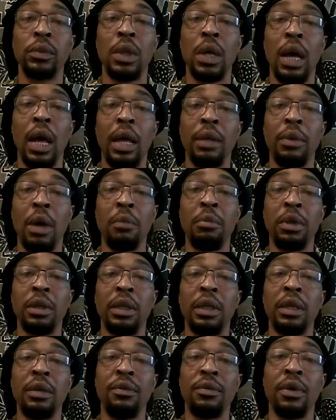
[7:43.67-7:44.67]
I
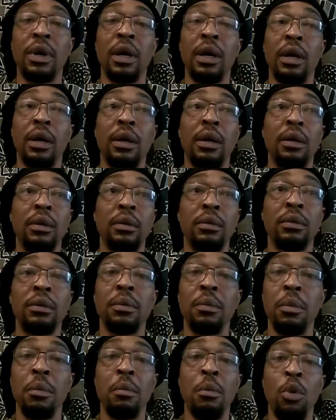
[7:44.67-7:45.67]
believe,
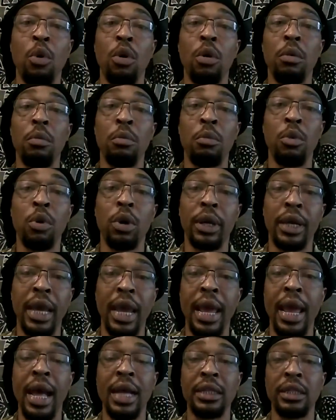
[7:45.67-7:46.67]
more
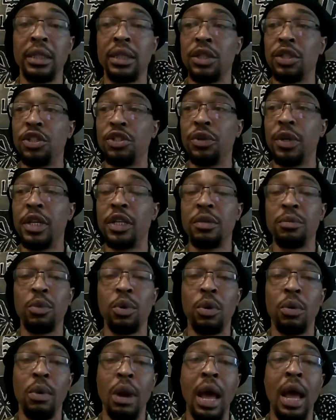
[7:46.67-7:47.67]
chaos in the streets,
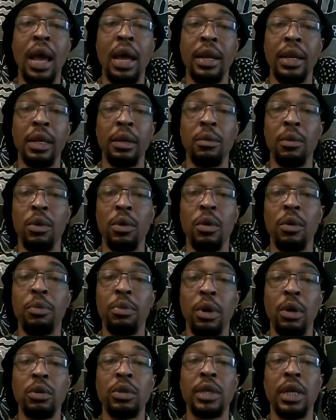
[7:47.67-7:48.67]
more rioting, more
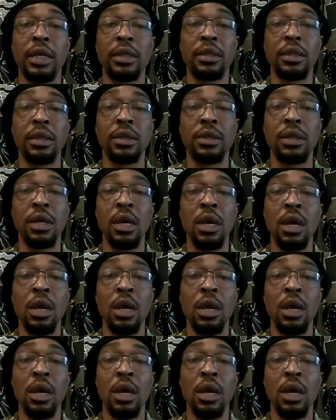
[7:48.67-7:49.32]
protesters.